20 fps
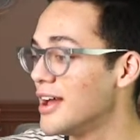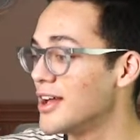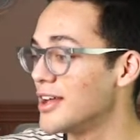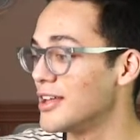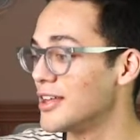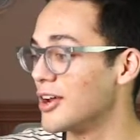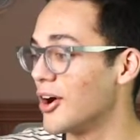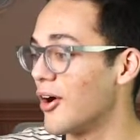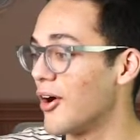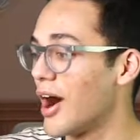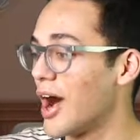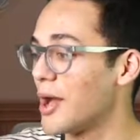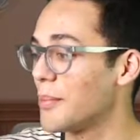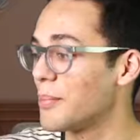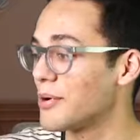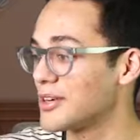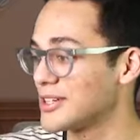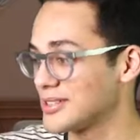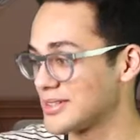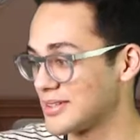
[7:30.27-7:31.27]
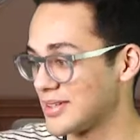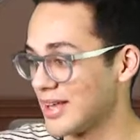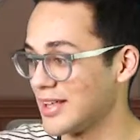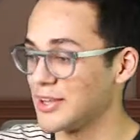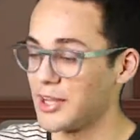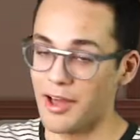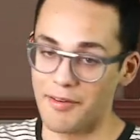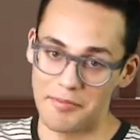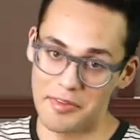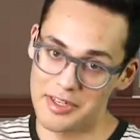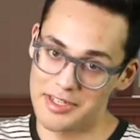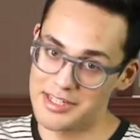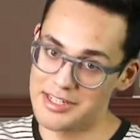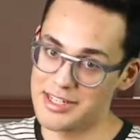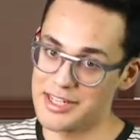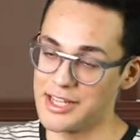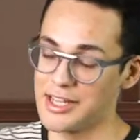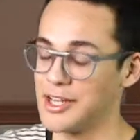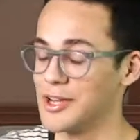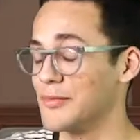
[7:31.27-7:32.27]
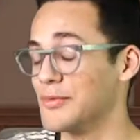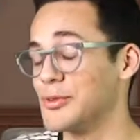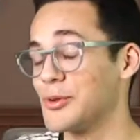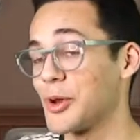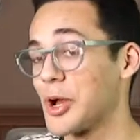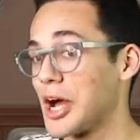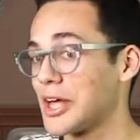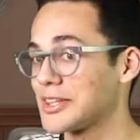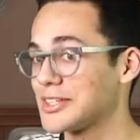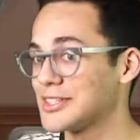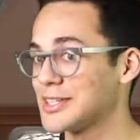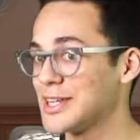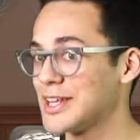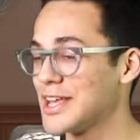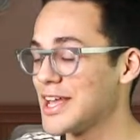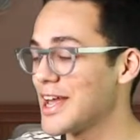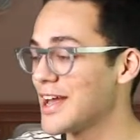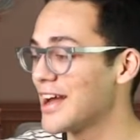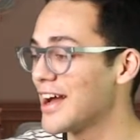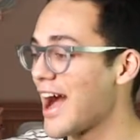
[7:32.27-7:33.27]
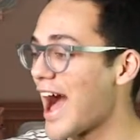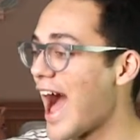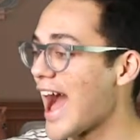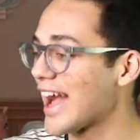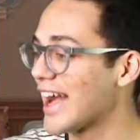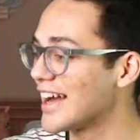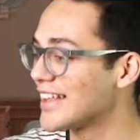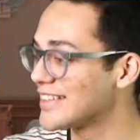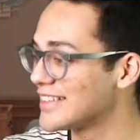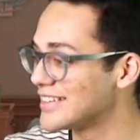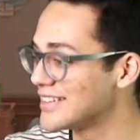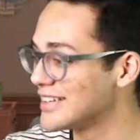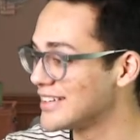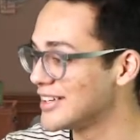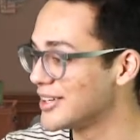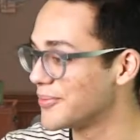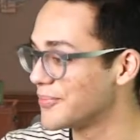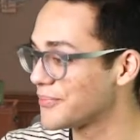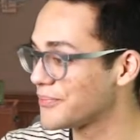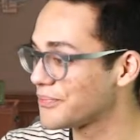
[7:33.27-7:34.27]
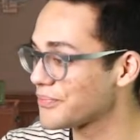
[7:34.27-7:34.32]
You know, I personally love the tea. You got the tea, I got the tea.